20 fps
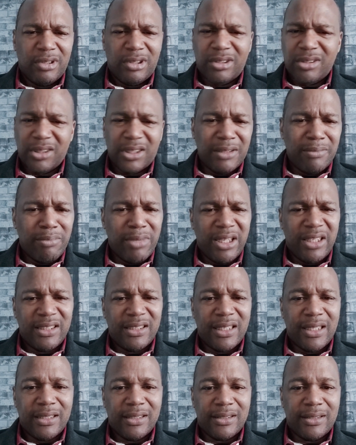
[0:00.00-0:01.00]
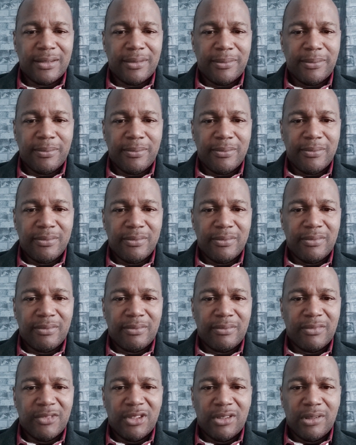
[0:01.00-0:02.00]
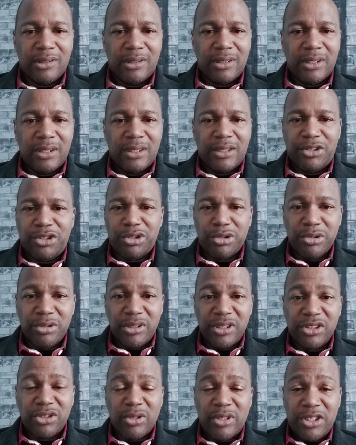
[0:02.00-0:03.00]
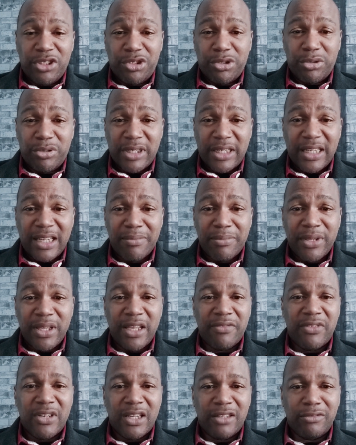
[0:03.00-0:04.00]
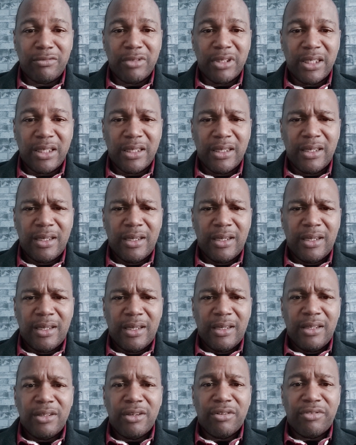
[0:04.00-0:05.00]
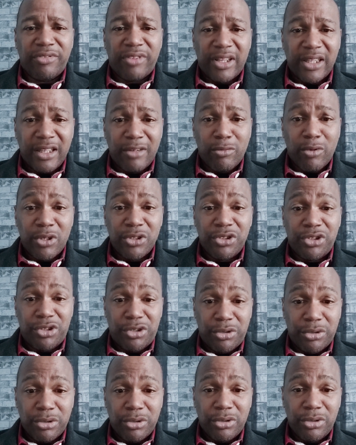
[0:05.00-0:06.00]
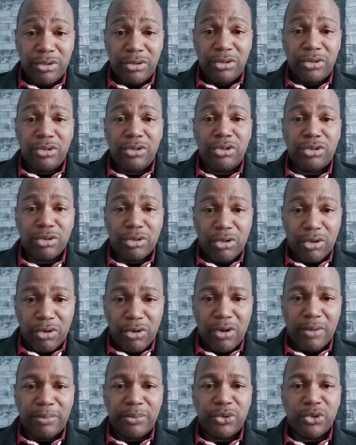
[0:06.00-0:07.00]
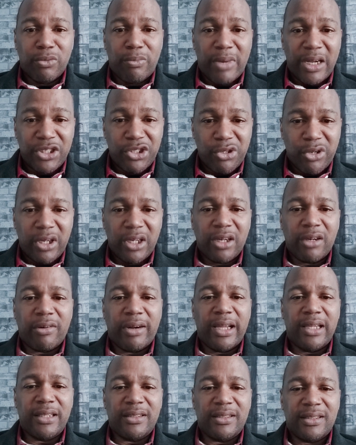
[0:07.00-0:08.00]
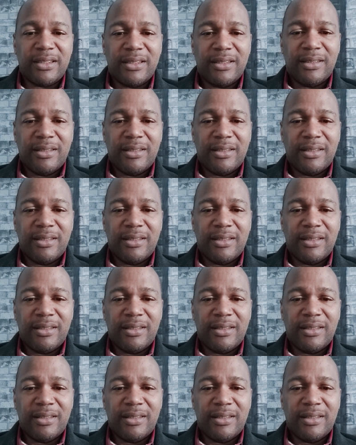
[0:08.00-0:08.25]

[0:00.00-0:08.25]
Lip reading: Doesn't make sense. It's only children that behave that way. Your father wants you to grow up, to mature in Christ.